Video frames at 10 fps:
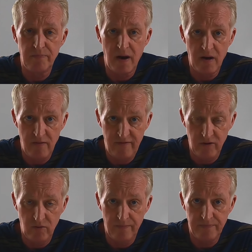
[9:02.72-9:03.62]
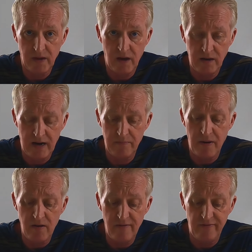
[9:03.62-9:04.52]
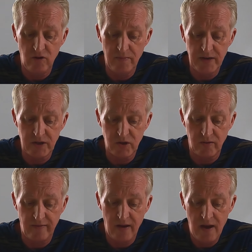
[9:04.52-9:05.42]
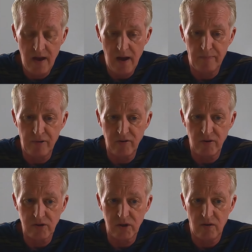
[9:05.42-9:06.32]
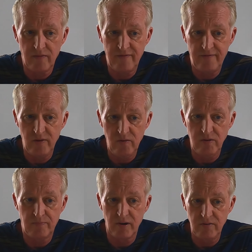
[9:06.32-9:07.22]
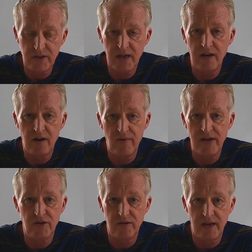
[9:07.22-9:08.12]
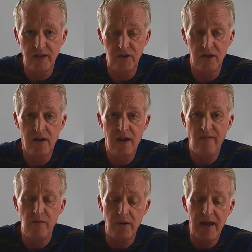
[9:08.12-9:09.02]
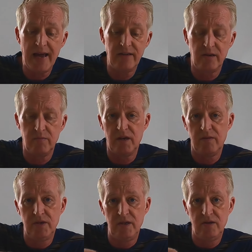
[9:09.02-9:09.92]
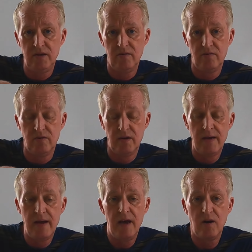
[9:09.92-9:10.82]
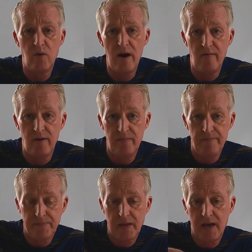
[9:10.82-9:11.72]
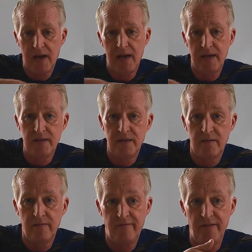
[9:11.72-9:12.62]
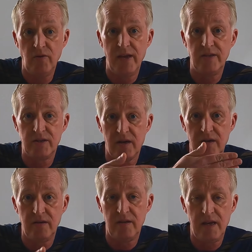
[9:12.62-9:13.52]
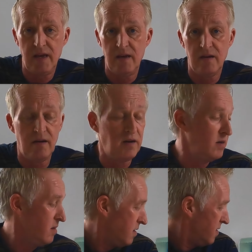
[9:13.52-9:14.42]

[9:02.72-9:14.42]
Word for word: biofilm. Uh, now, biofilm is a sort of a product of food, protein, and a range of things. You, if you put your hand sometimes into your aquarium and feel the inside of the uh,